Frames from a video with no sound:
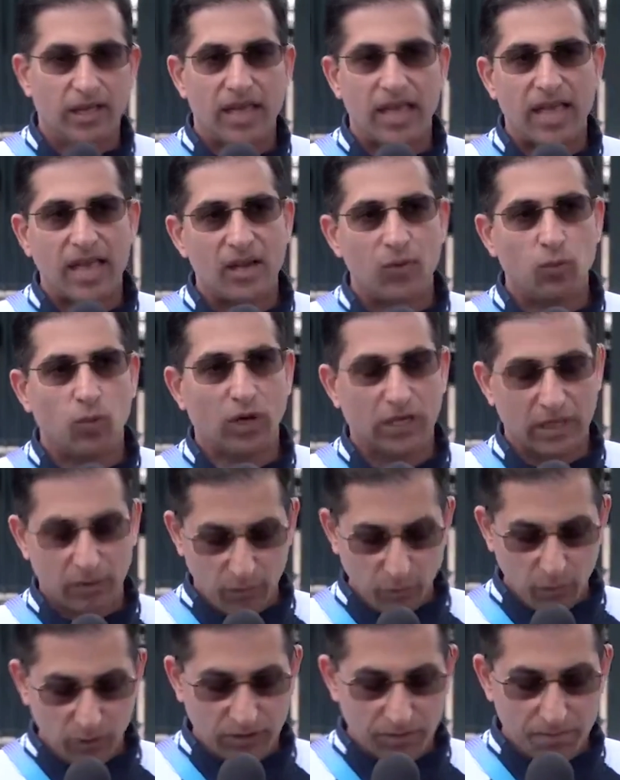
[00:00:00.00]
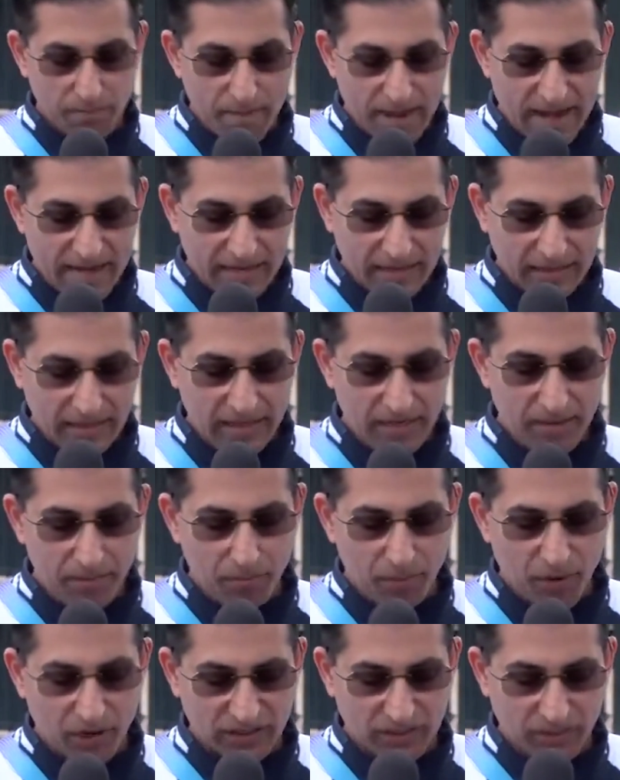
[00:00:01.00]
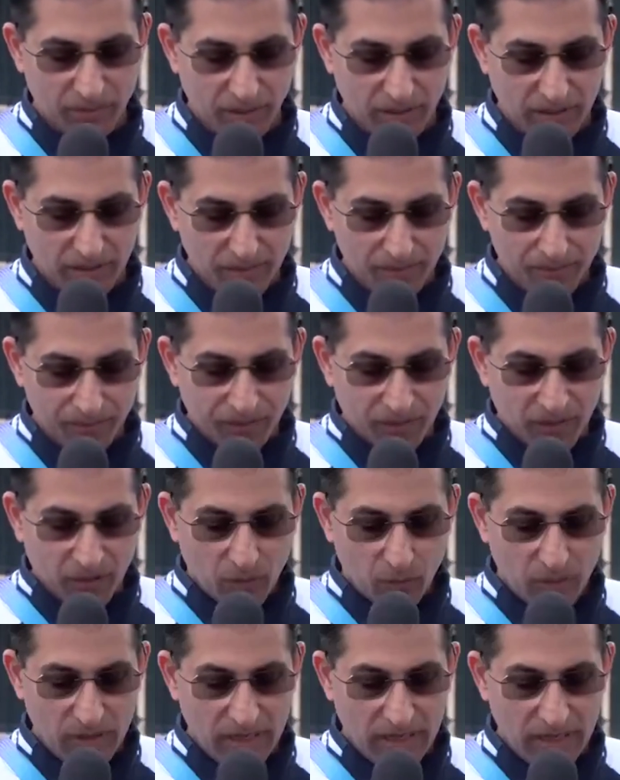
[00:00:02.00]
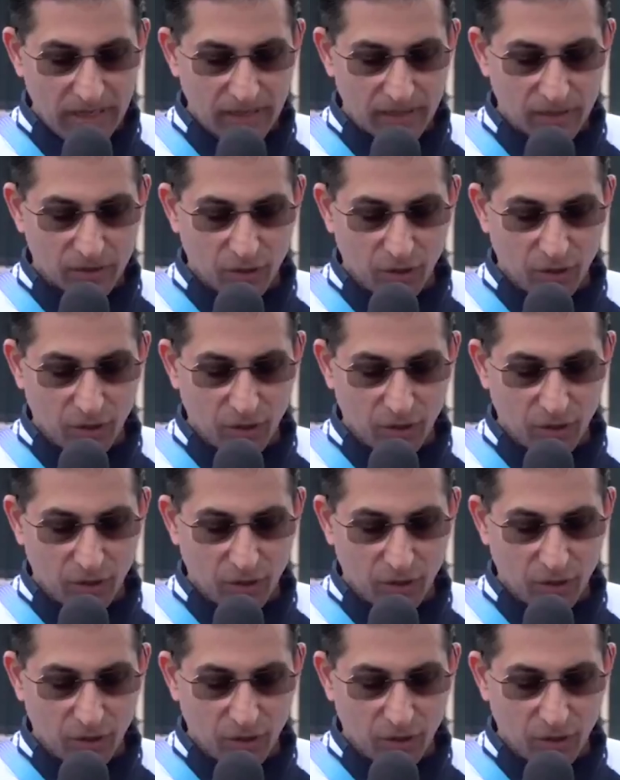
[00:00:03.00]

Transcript: and whatever was medically possible, we